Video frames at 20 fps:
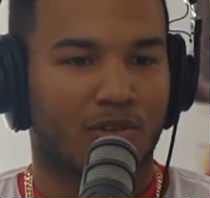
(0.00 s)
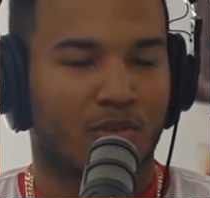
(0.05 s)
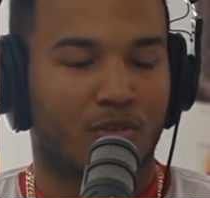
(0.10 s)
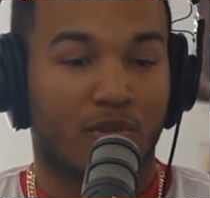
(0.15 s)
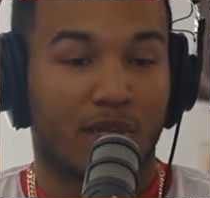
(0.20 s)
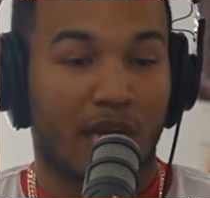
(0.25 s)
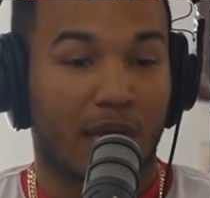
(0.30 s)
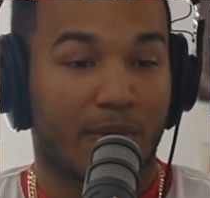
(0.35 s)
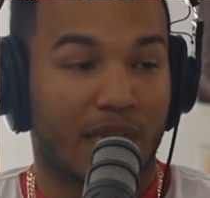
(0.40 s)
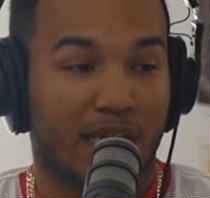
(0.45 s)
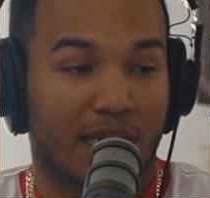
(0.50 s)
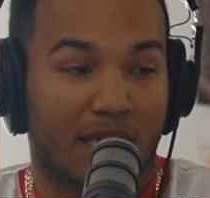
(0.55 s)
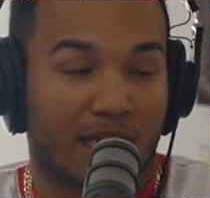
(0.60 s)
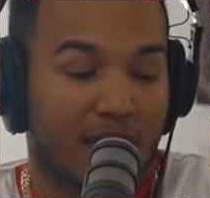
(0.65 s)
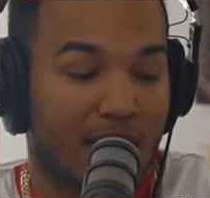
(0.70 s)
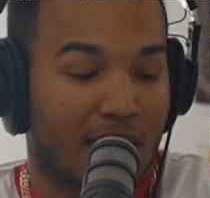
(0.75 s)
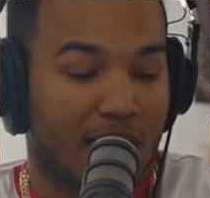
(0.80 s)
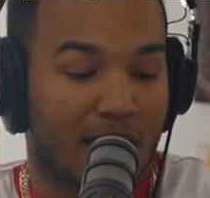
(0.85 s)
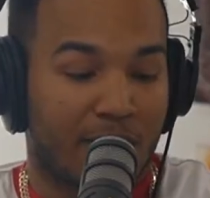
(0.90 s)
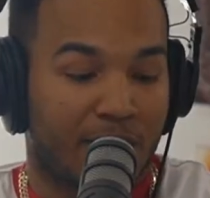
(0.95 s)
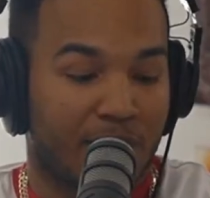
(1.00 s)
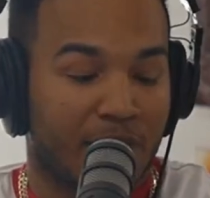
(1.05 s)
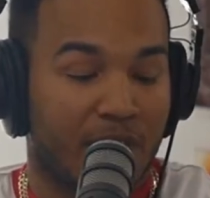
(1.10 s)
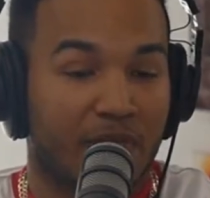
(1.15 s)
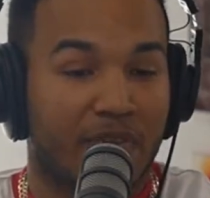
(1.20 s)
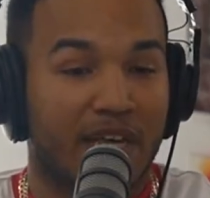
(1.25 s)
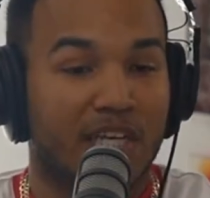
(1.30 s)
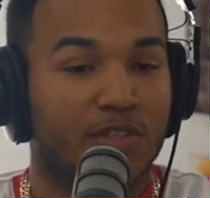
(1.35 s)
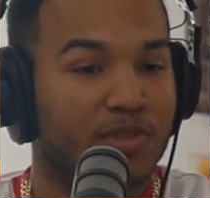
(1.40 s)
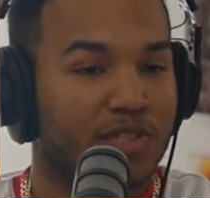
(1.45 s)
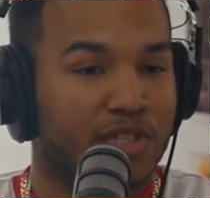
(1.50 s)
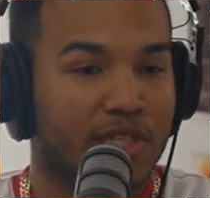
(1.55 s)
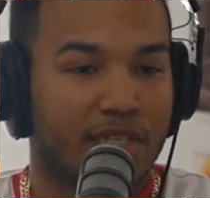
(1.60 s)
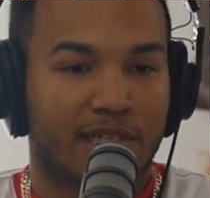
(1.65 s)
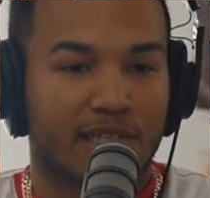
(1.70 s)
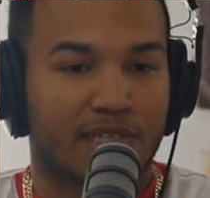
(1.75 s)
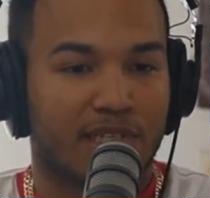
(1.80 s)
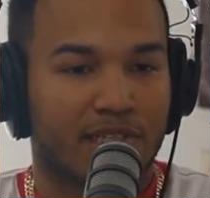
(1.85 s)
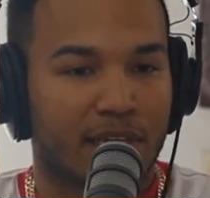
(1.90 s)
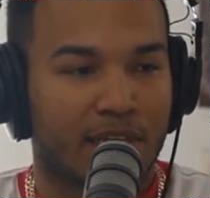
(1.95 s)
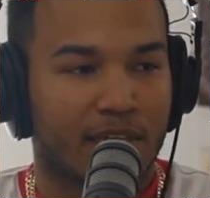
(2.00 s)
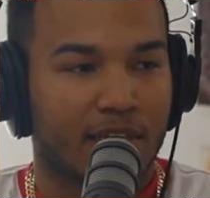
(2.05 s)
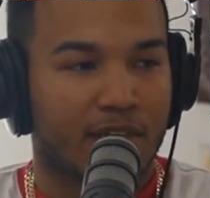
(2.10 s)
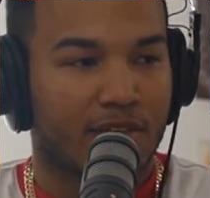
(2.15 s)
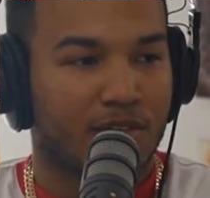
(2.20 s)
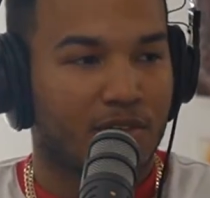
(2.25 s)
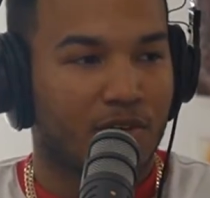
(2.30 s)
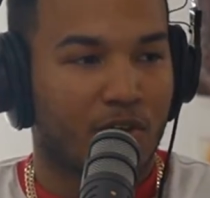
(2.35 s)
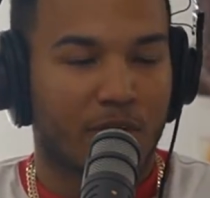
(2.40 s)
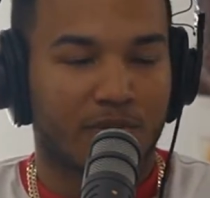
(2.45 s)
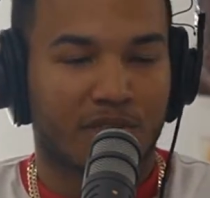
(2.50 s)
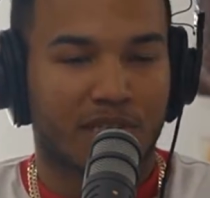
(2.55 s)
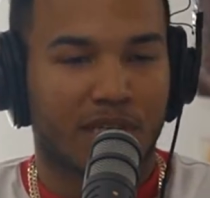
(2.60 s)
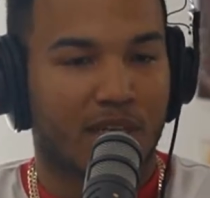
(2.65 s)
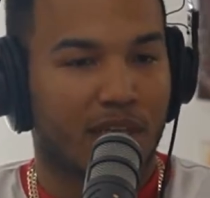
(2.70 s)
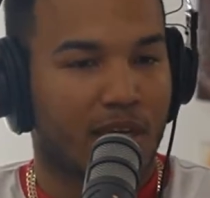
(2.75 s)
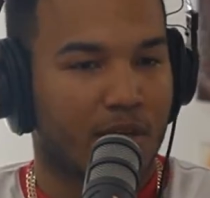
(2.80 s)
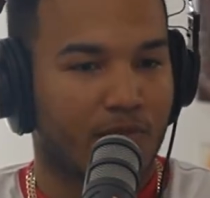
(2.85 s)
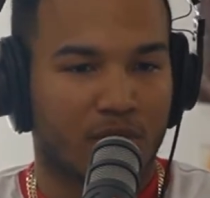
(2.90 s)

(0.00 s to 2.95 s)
So if, if that's what you're gonna say, you know what I'm saying?